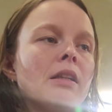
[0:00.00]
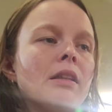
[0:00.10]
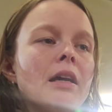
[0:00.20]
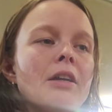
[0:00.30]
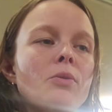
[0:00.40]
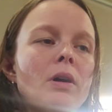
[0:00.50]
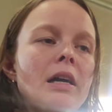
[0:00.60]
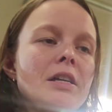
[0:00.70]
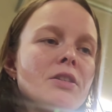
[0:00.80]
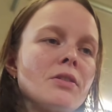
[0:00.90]

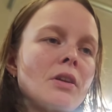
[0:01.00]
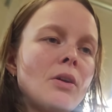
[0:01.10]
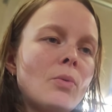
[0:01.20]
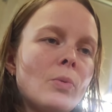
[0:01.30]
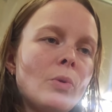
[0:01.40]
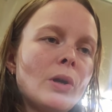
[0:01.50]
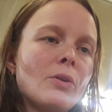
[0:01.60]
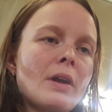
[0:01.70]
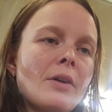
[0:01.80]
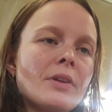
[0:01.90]
Likewise, when we
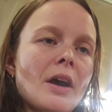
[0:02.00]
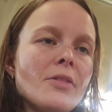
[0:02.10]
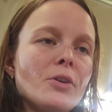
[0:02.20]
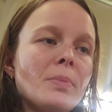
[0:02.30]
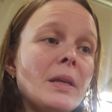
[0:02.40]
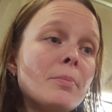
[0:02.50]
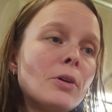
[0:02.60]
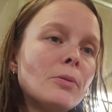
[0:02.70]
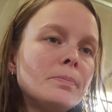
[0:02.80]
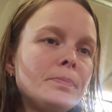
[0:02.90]
are around other
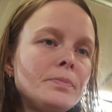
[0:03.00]
people,